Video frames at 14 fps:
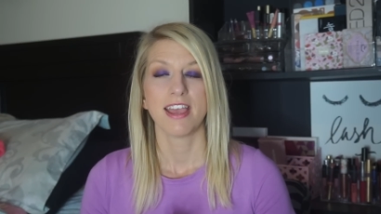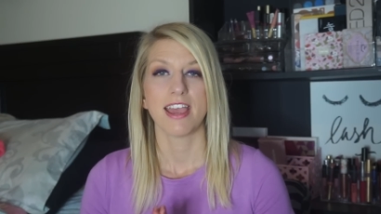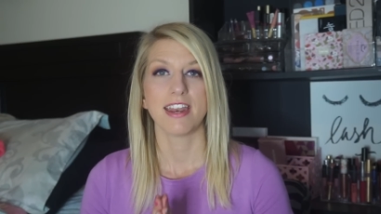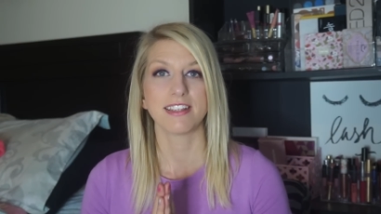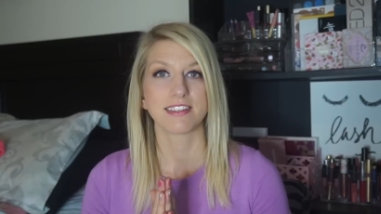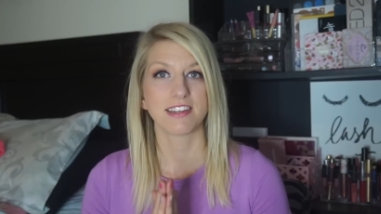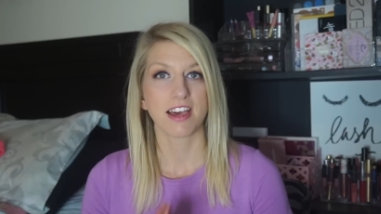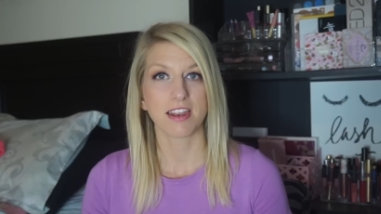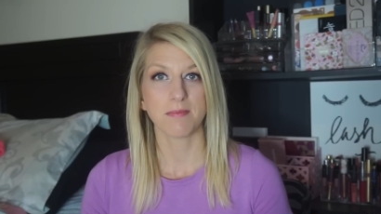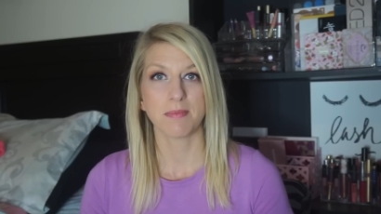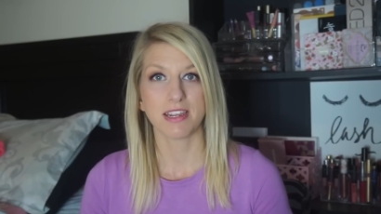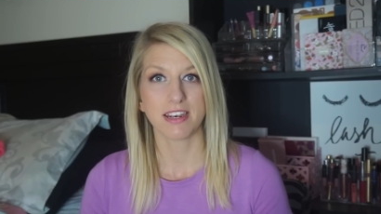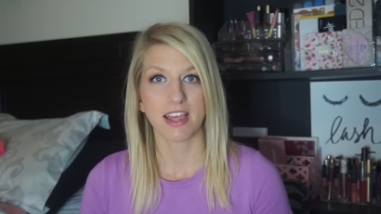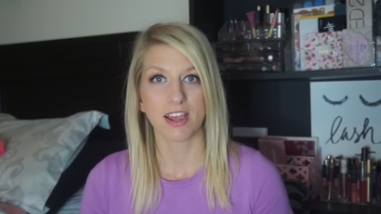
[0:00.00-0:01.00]
and it's not
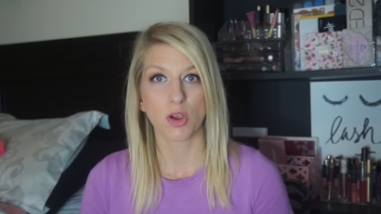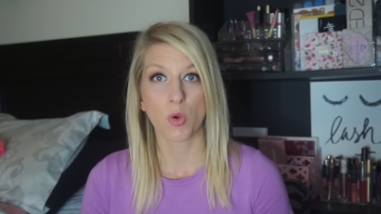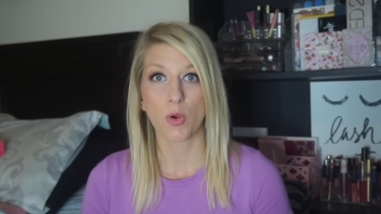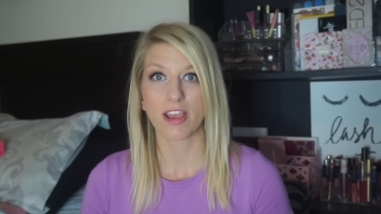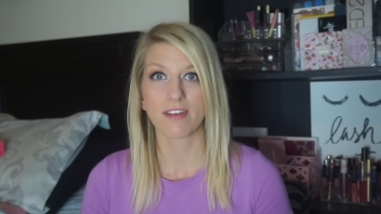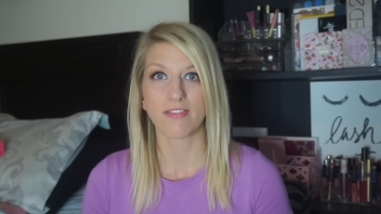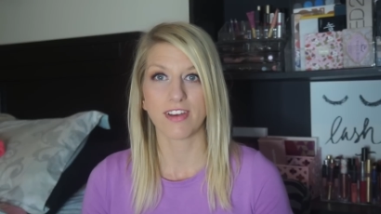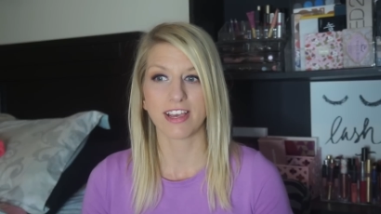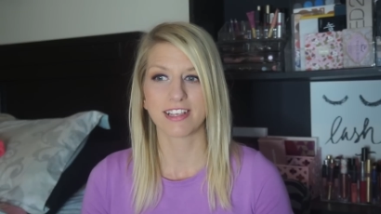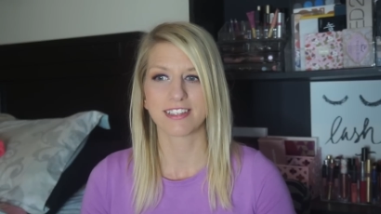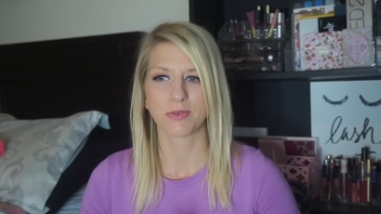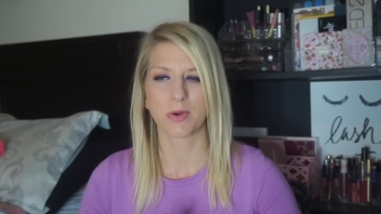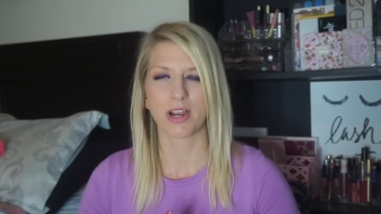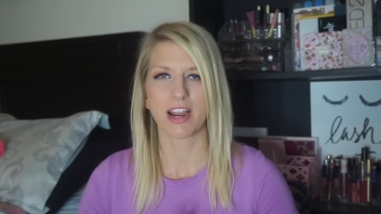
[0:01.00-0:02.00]
been a quick
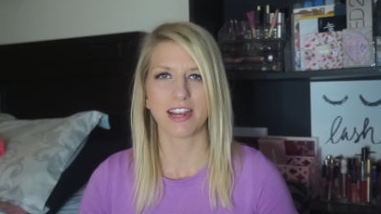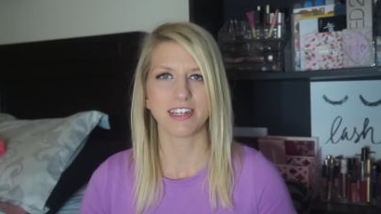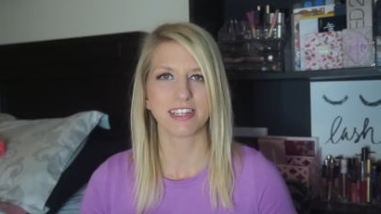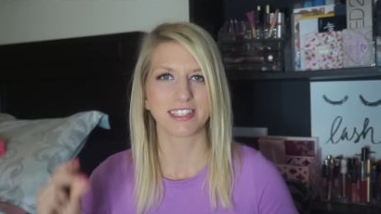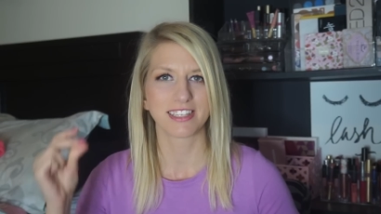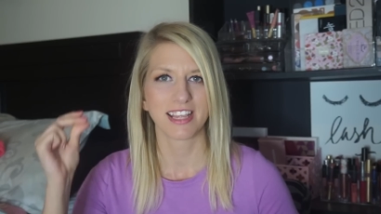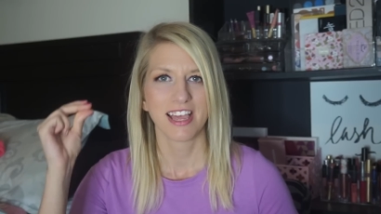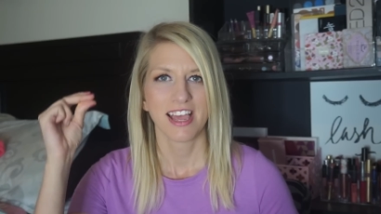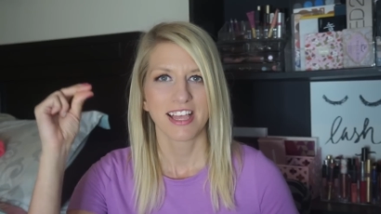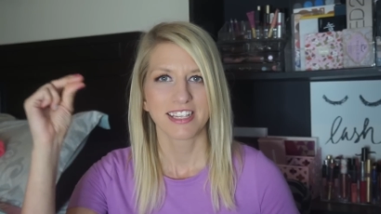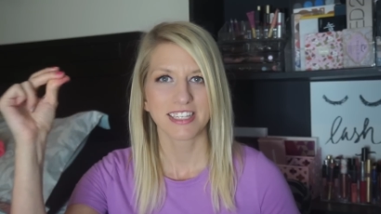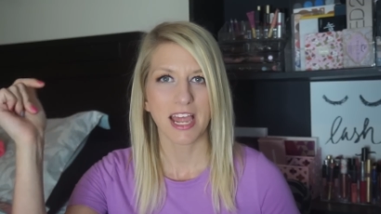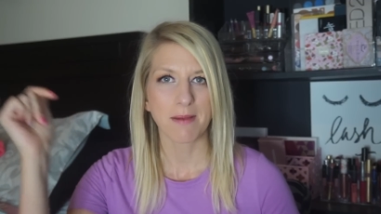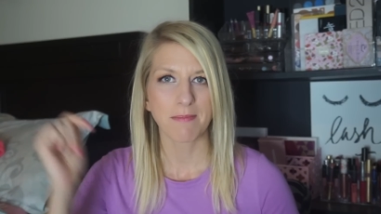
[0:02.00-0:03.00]
fix where I just
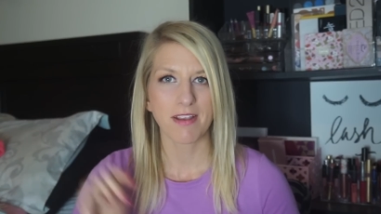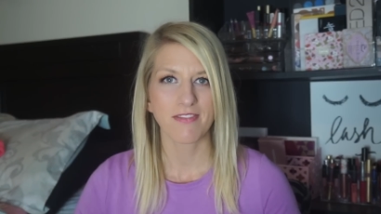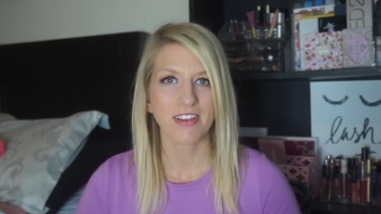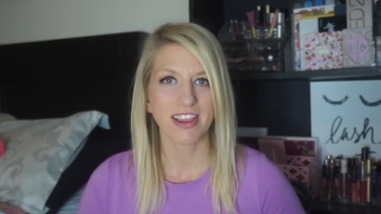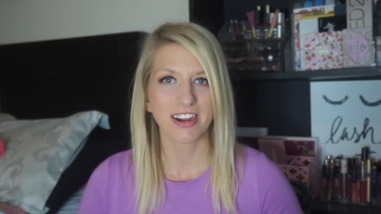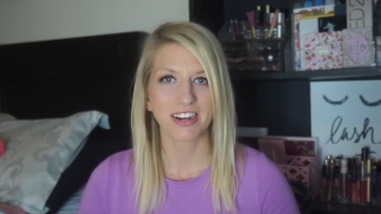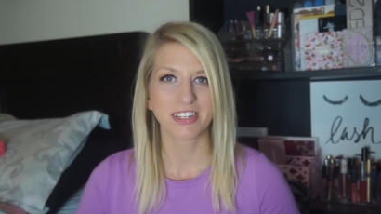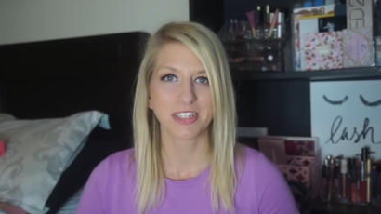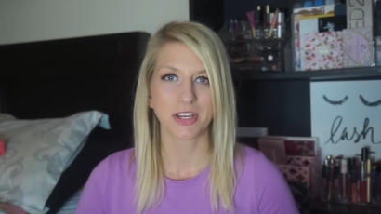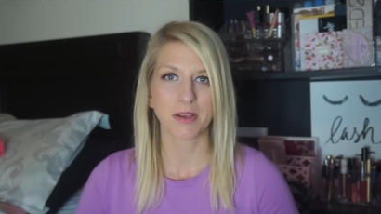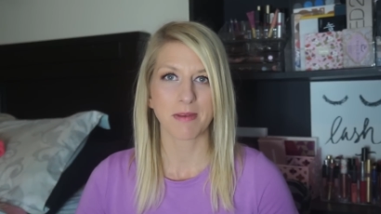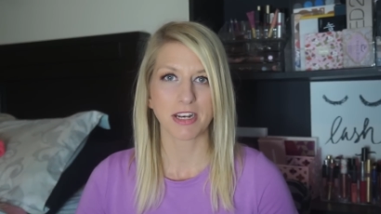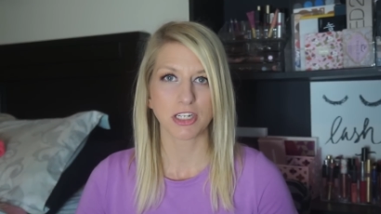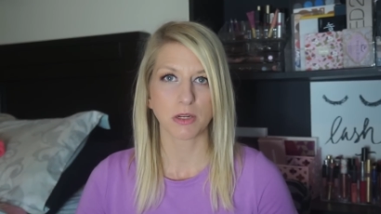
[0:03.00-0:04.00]
snapped my finger and took
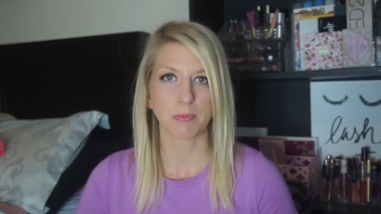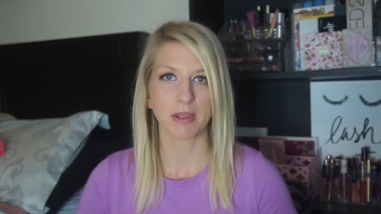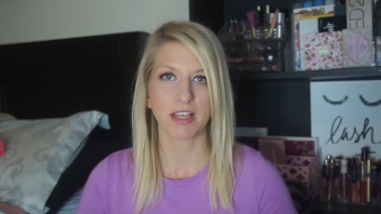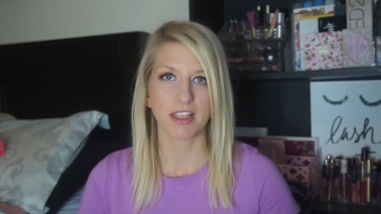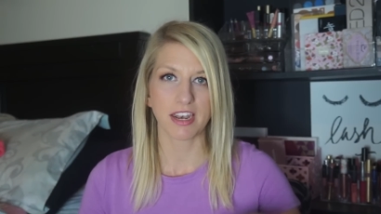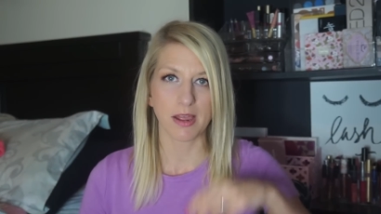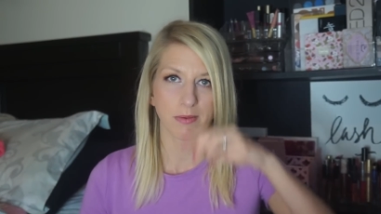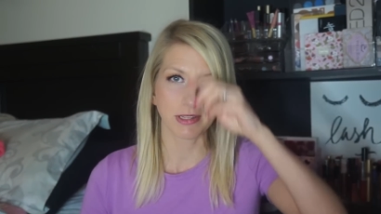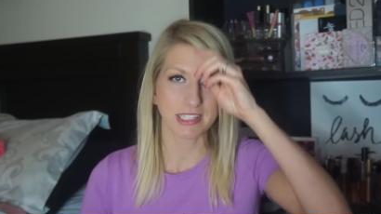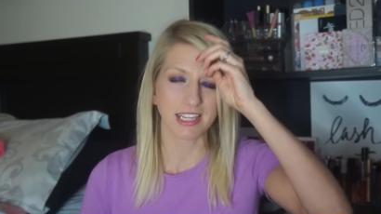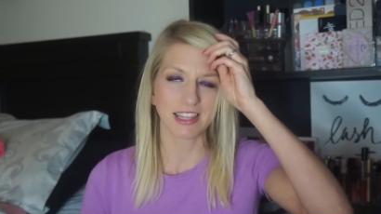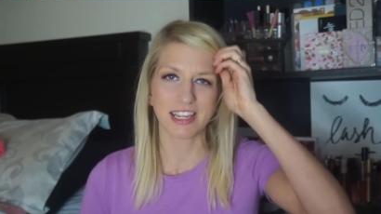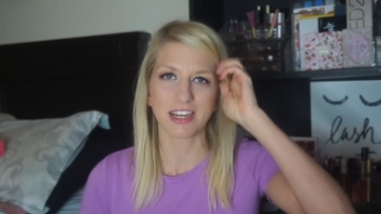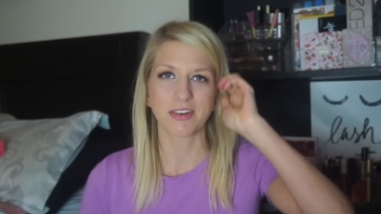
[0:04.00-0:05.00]
a magic pill and I was
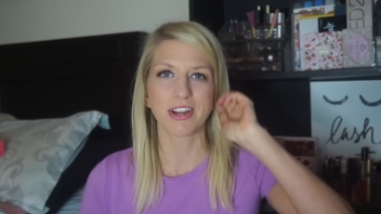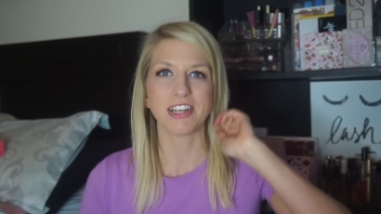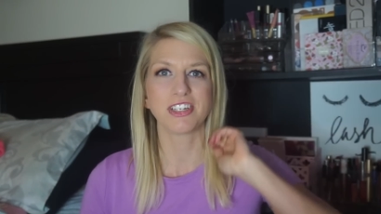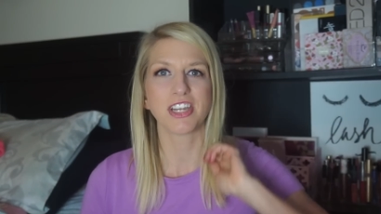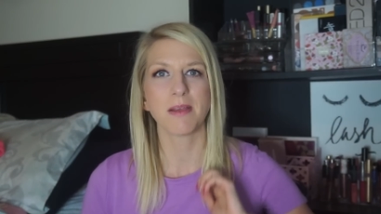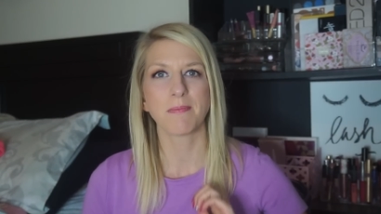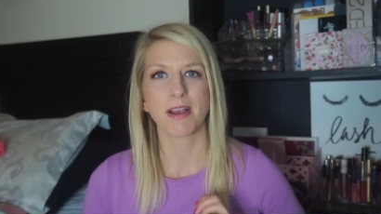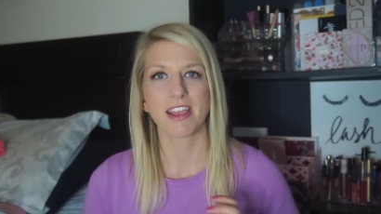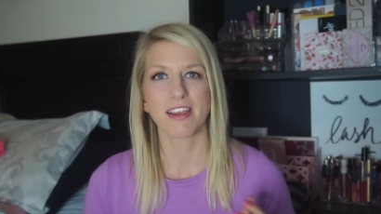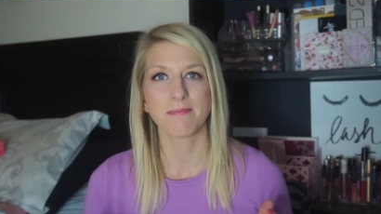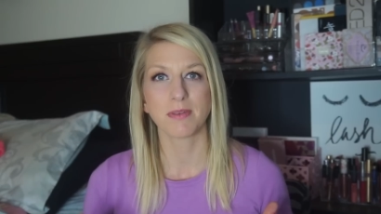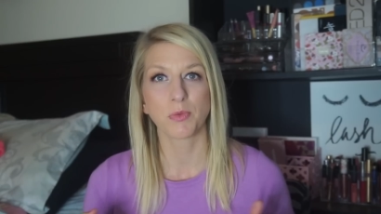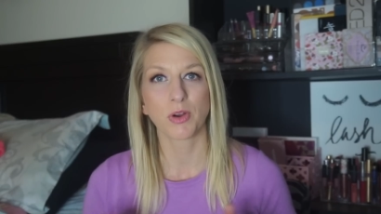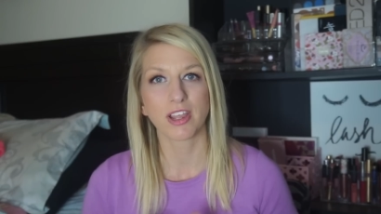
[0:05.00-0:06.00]
suddenly in great shape. I
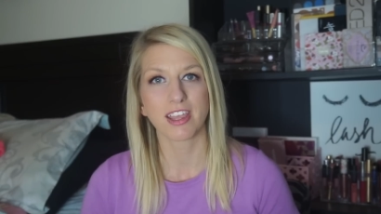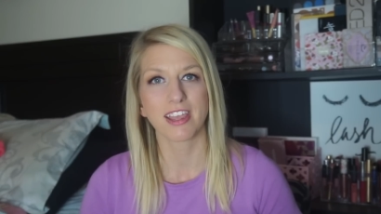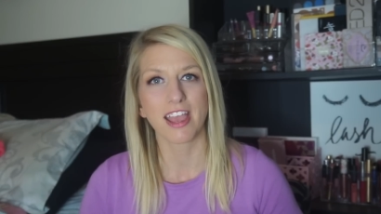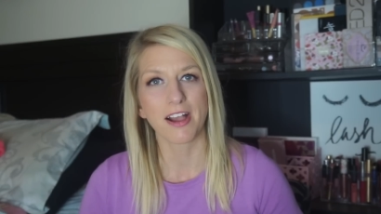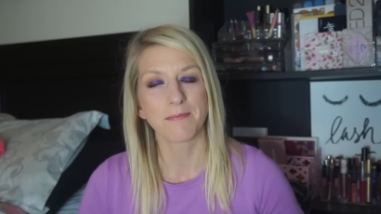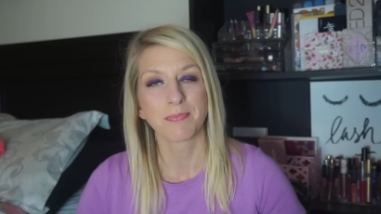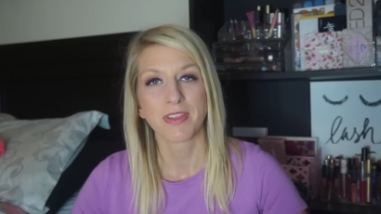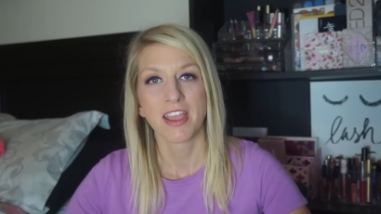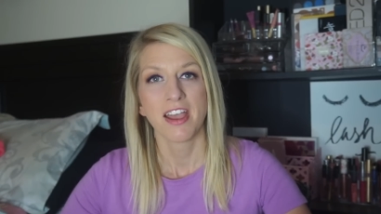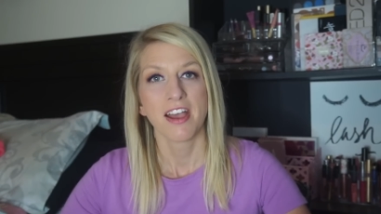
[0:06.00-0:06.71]
have been working out.